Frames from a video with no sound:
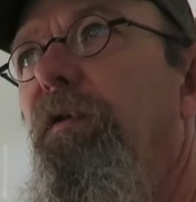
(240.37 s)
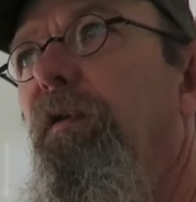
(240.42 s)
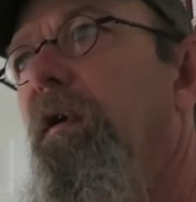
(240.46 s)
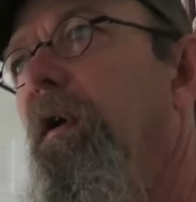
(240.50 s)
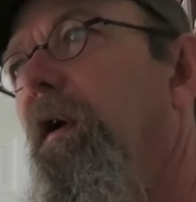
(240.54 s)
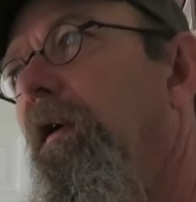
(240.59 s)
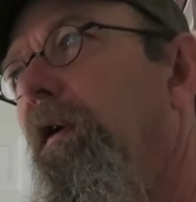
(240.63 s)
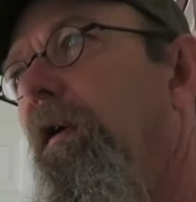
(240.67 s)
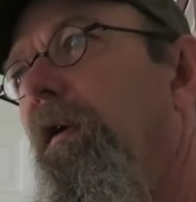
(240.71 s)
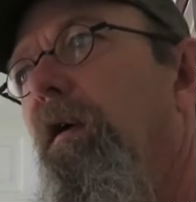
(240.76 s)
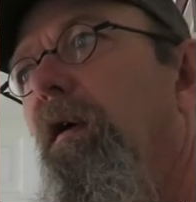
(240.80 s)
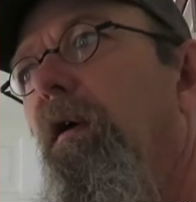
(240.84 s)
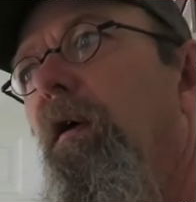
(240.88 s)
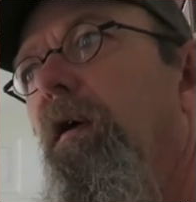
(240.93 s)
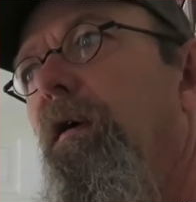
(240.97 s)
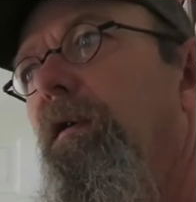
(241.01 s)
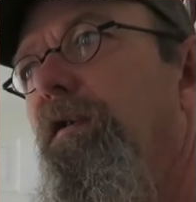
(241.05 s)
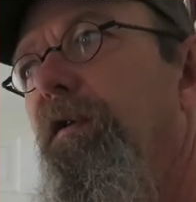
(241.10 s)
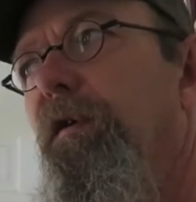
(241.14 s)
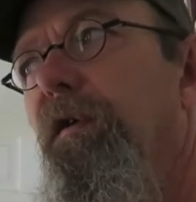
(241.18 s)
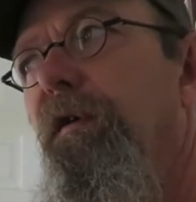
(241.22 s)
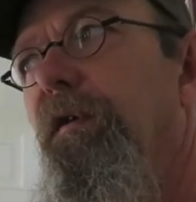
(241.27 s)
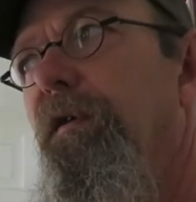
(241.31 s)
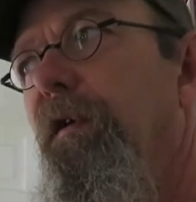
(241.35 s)
you kind of
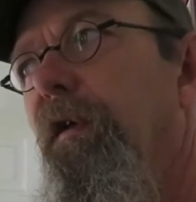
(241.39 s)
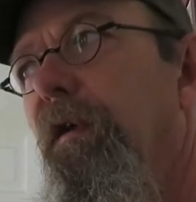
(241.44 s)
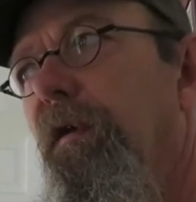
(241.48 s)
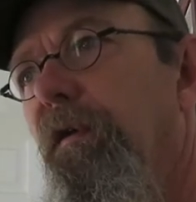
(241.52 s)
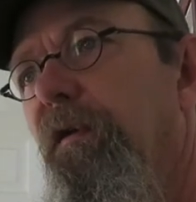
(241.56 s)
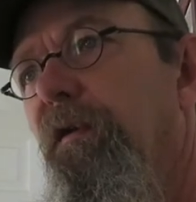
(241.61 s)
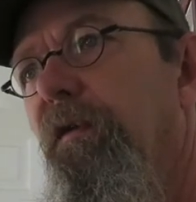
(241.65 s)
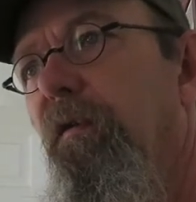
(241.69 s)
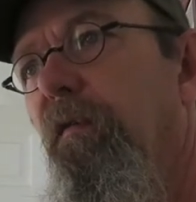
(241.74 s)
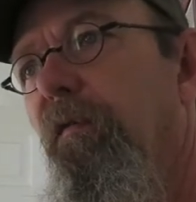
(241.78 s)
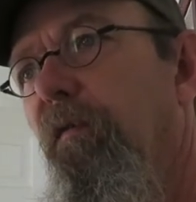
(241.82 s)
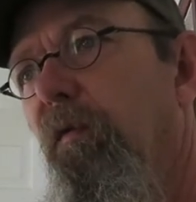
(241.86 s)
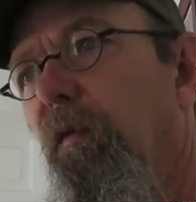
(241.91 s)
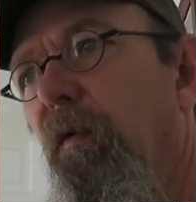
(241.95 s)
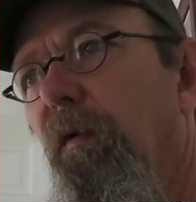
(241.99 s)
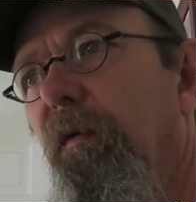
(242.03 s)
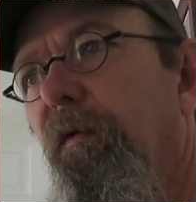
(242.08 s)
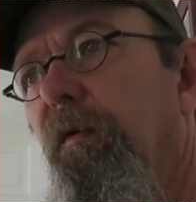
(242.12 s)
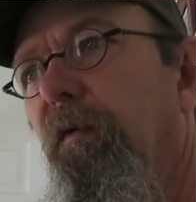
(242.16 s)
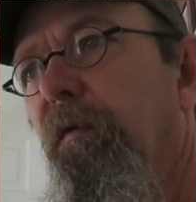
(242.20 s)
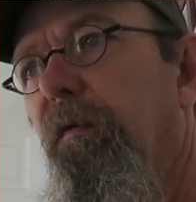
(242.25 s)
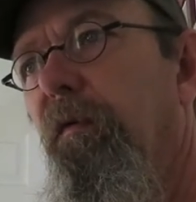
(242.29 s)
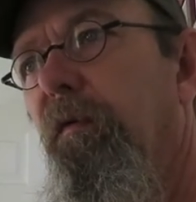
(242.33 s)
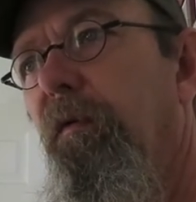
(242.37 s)
nauseous and so
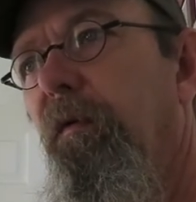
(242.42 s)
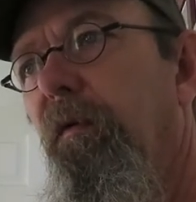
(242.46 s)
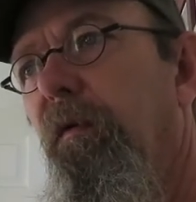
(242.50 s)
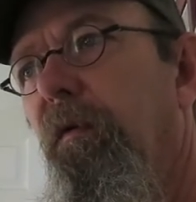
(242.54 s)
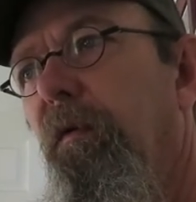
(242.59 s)
forth,